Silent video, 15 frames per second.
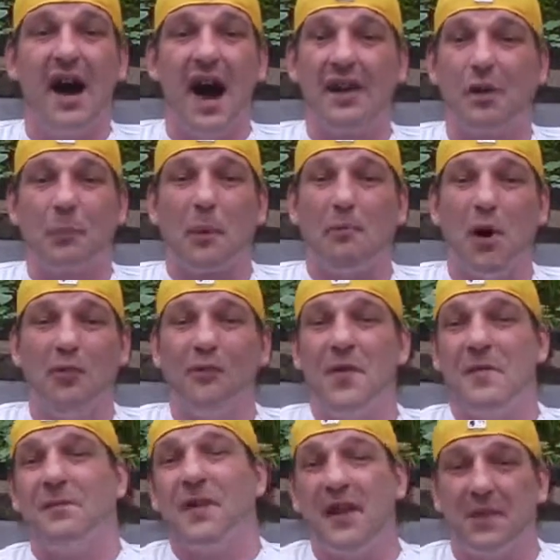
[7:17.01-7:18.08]
I don't promote
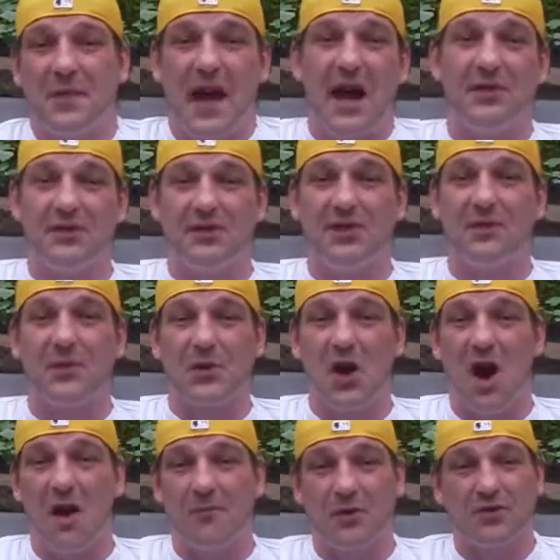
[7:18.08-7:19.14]
15,000 different
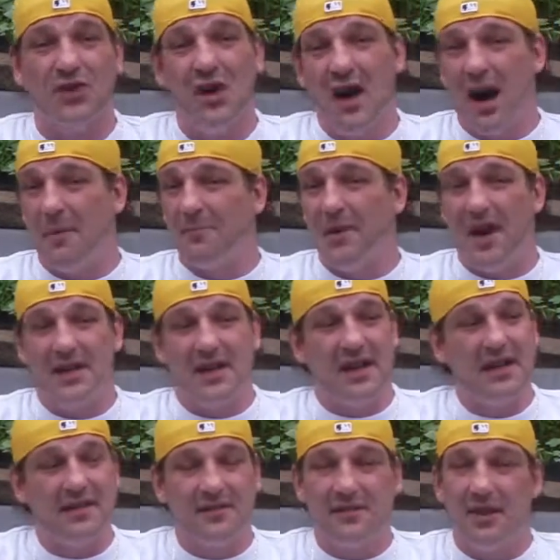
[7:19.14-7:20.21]
offers. I'm not
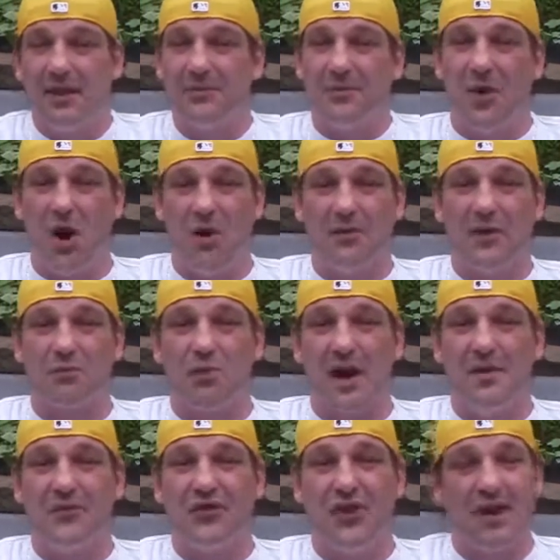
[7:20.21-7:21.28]
involved in
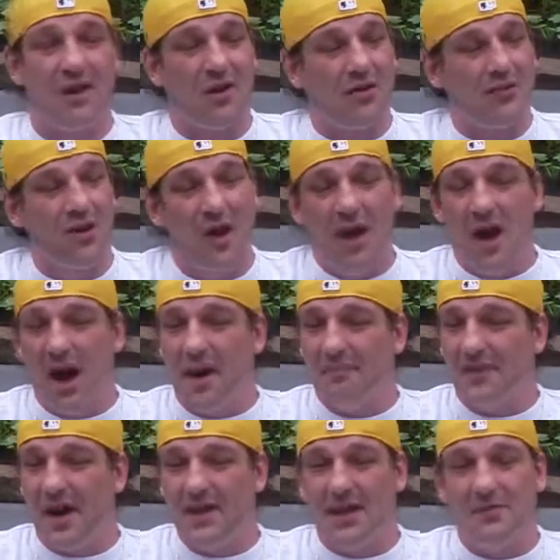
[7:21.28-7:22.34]
rev shares. I'm
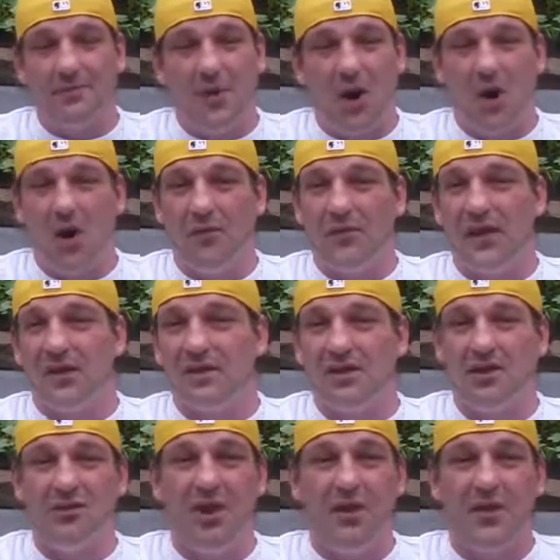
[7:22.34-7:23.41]
not involved in,
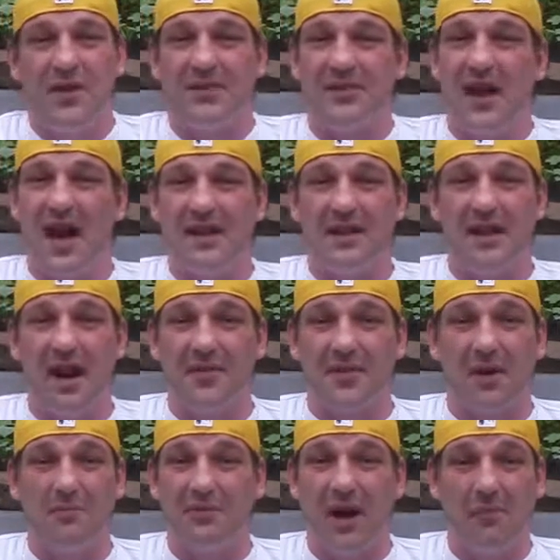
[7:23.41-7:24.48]
you know, this, that, and the
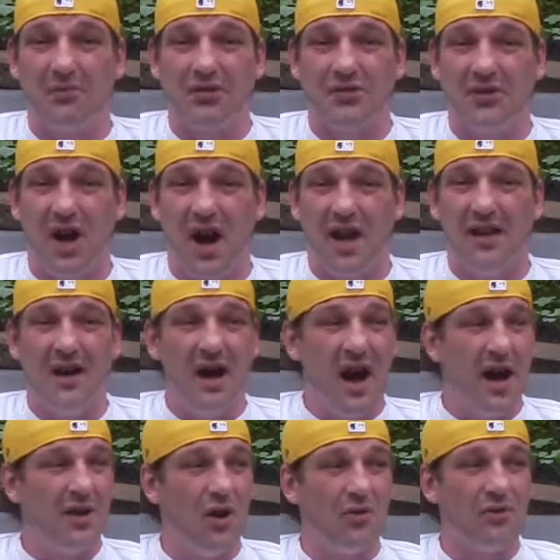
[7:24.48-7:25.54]
other. I'm just not.
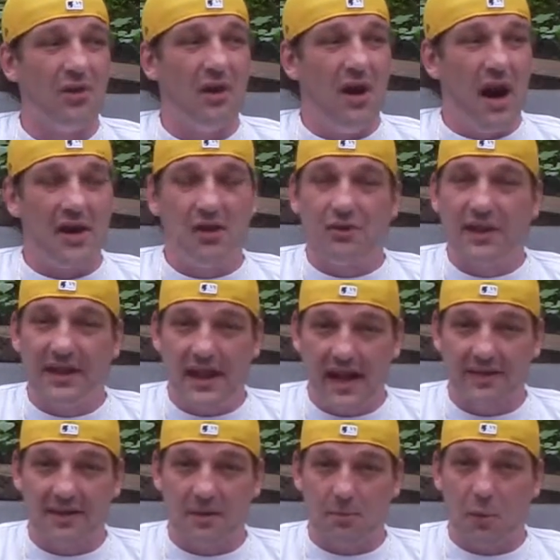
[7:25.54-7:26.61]
I don't get
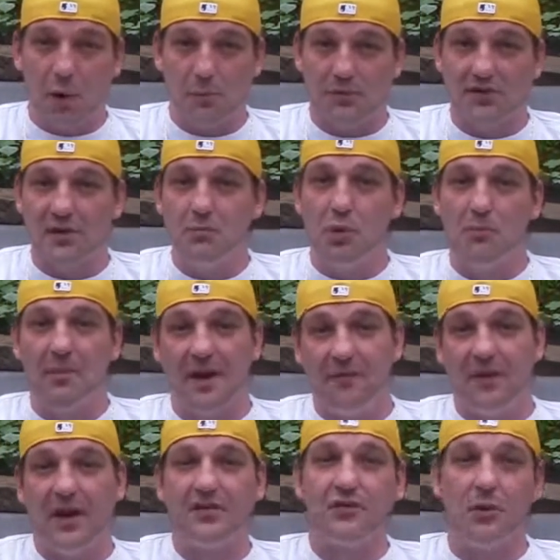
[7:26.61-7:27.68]
out there and purposely put my
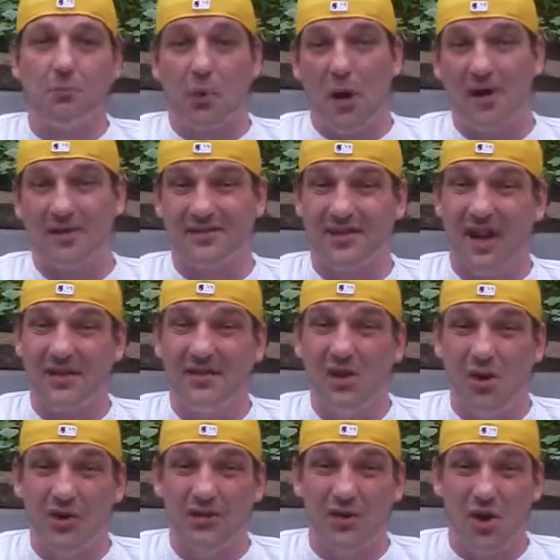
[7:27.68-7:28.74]
face on products that I
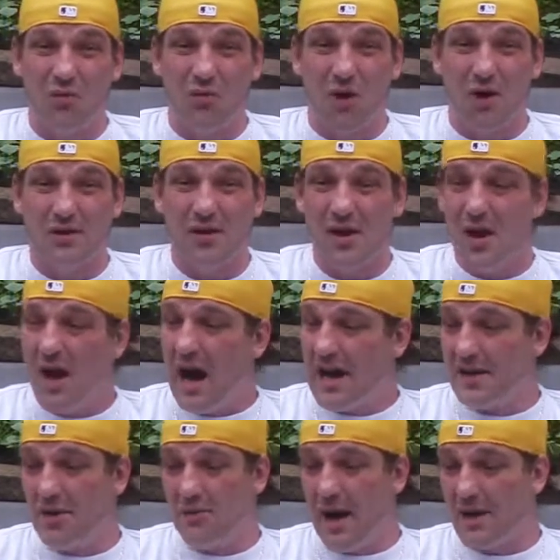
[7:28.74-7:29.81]
know that don't work. I
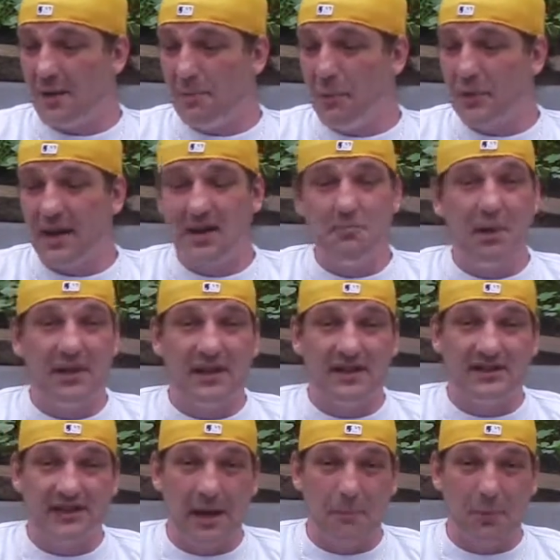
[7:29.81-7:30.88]
don't put anybody
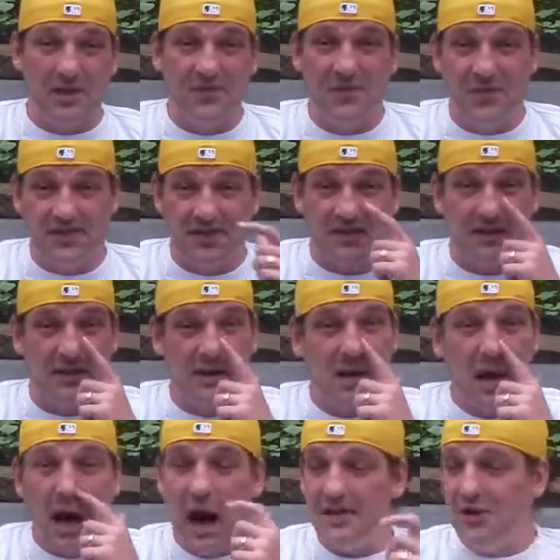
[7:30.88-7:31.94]
in jeopardy physically.
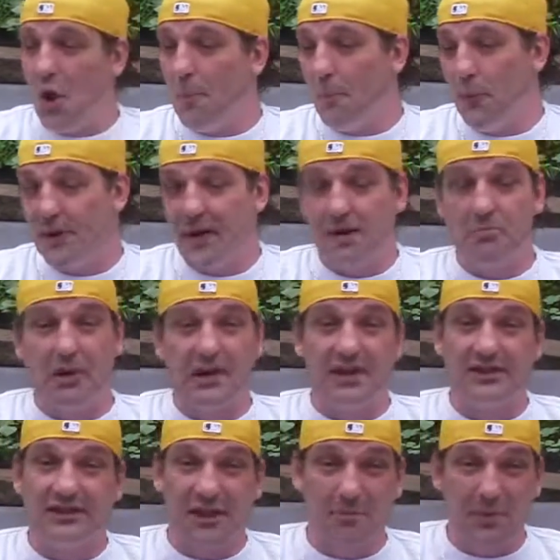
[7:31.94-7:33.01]
I don't put anybody
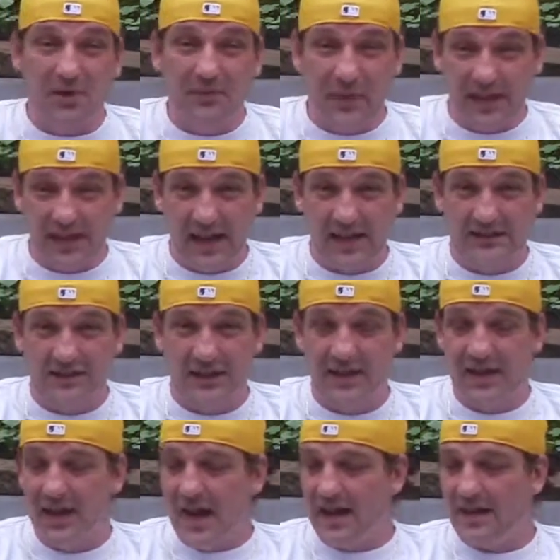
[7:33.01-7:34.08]
in jeopardy financially,
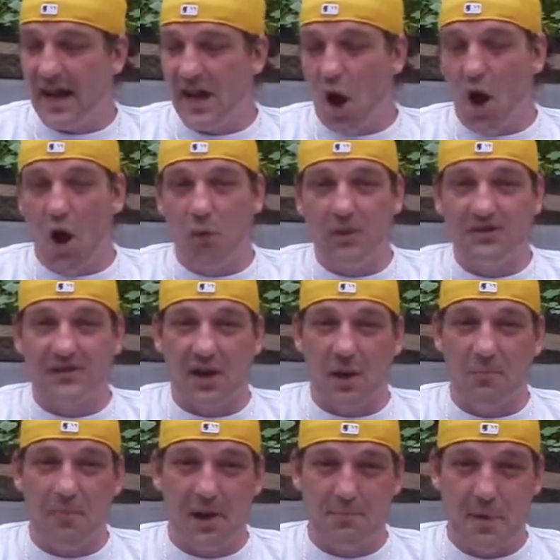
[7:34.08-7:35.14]
and I always
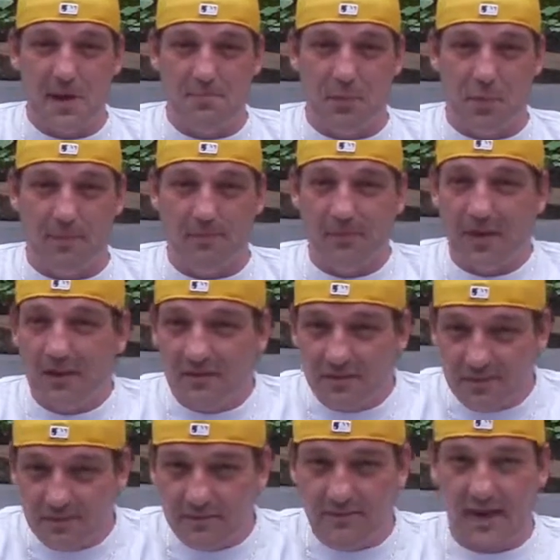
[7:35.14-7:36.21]
help my people.
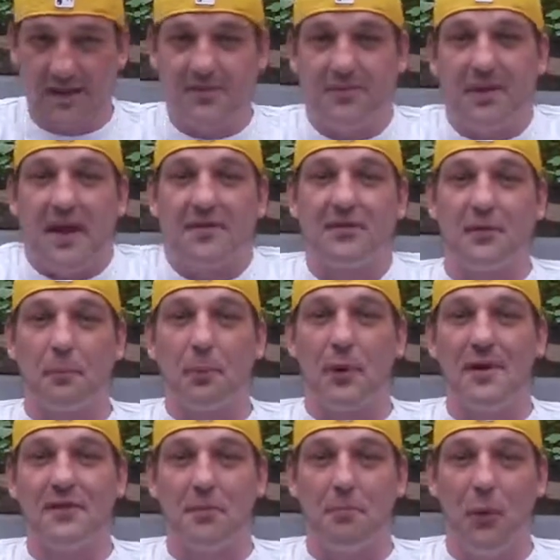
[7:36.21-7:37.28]
That's the
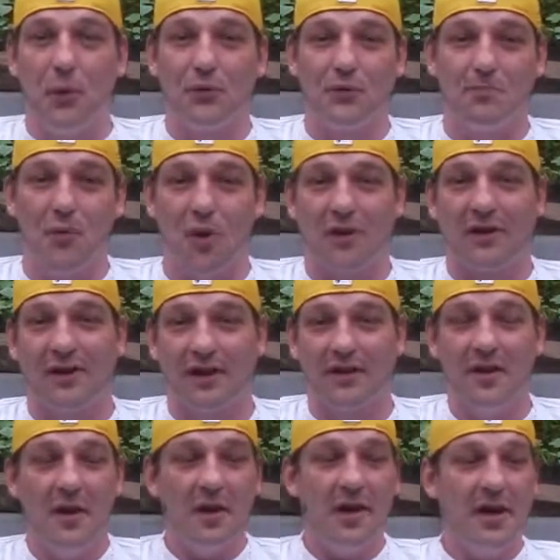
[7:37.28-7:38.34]
principles of marketing.
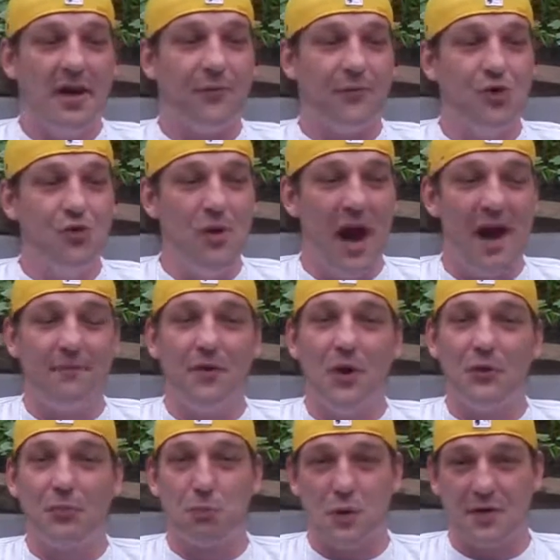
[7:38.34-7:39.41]
If you have
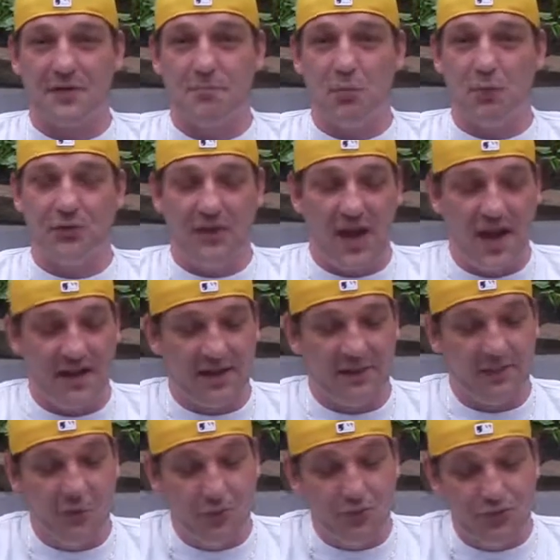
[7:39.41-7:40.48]
those principles down, and
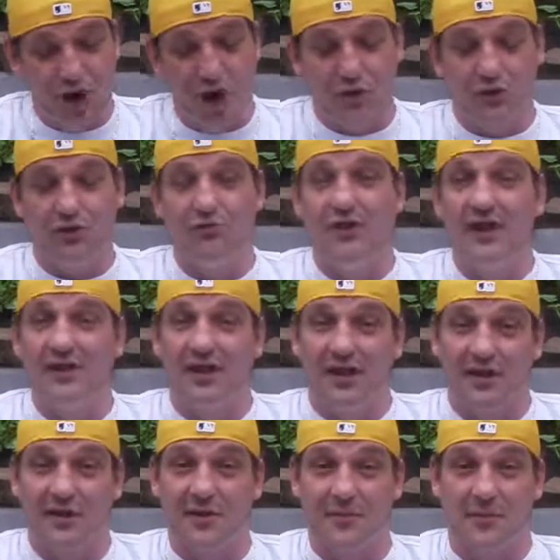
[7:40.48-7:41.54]
if you don't, you need to
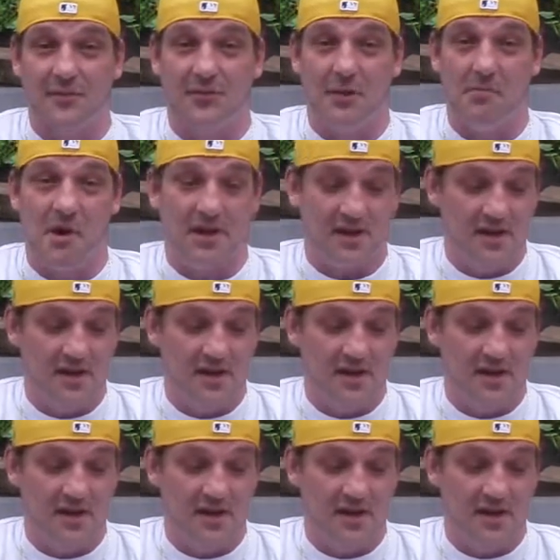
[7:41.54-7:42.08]
learn it from somebody.